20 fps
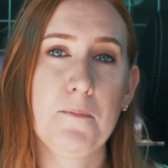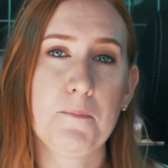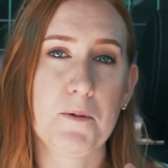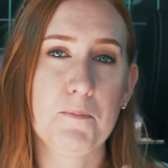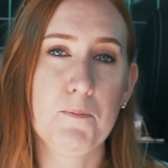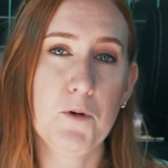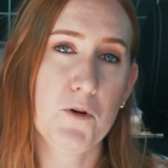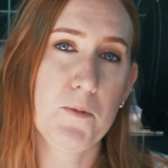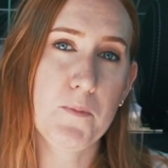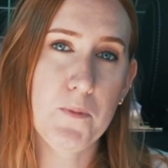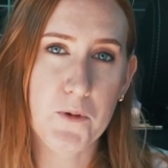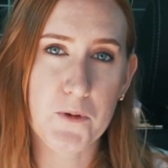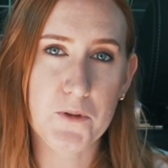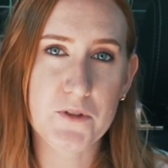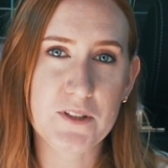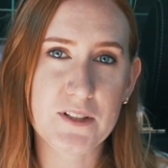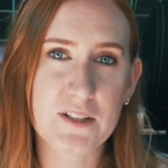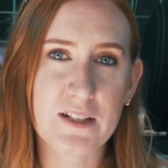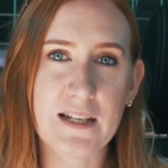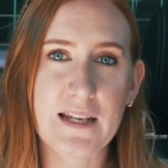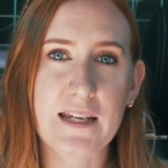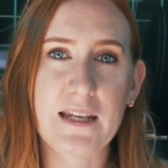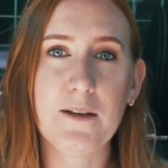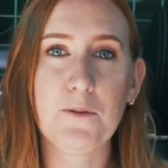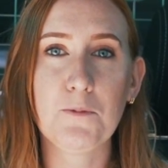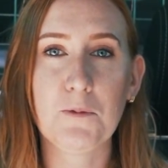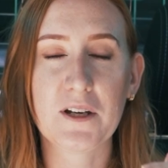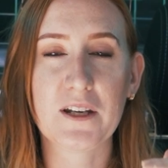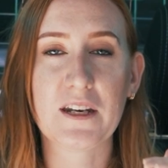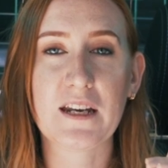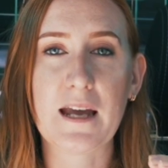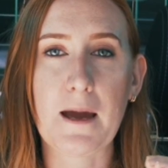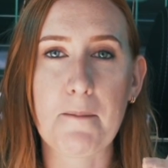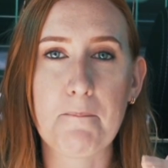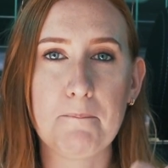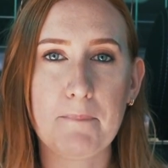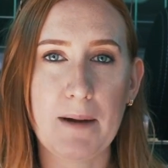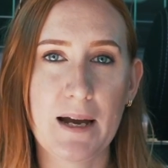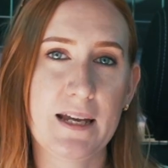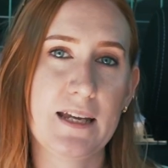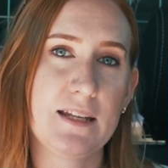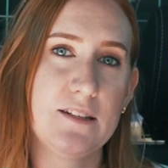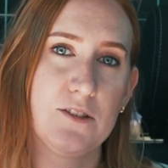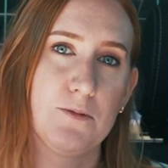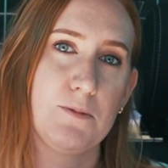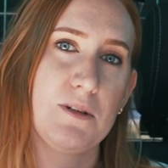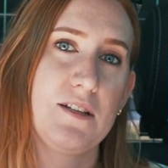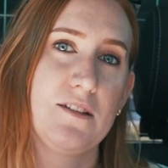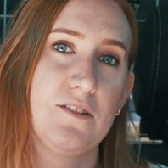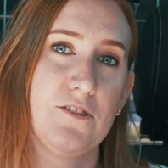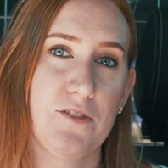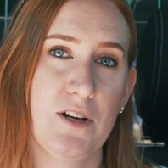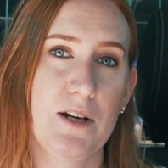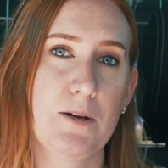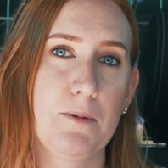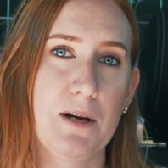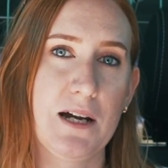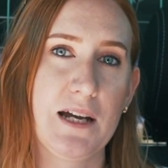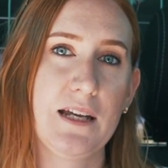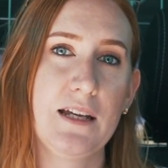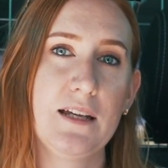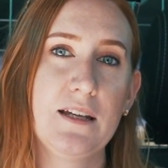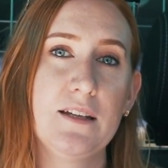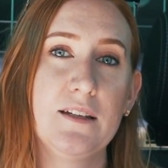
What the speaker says: but more importantly we're going to get back into it straight away.